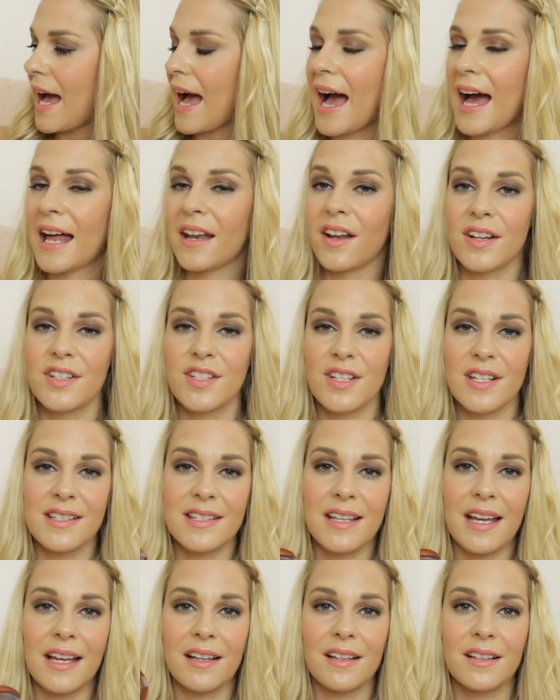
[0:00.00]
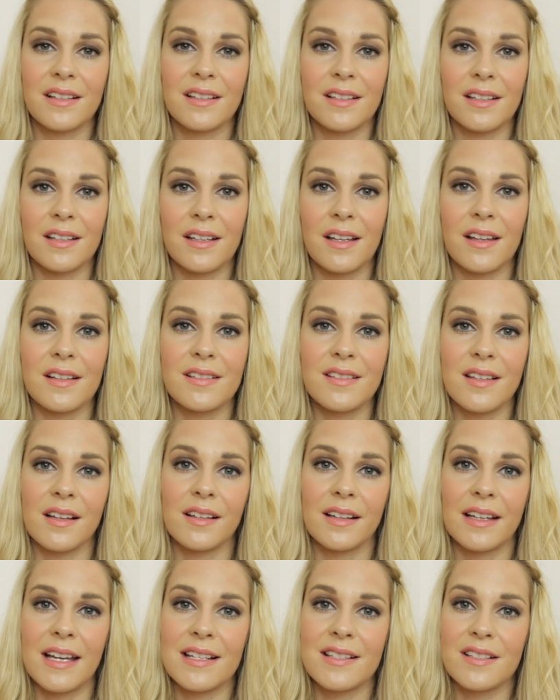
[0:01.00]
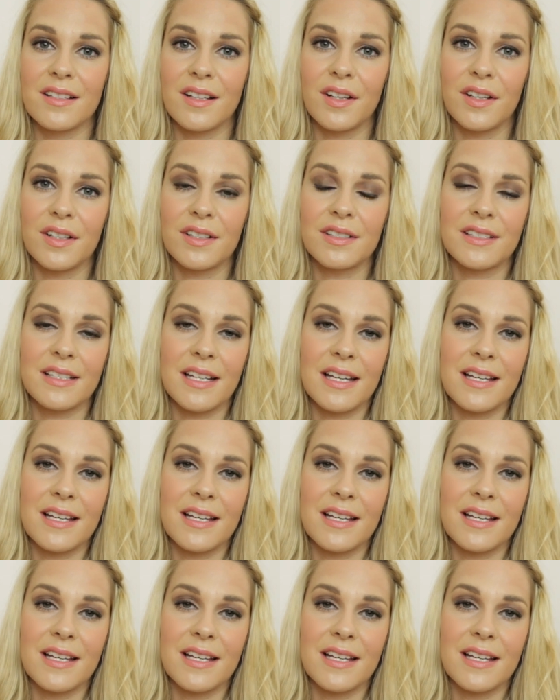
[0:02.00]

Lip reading: and I just think a sun-kissed look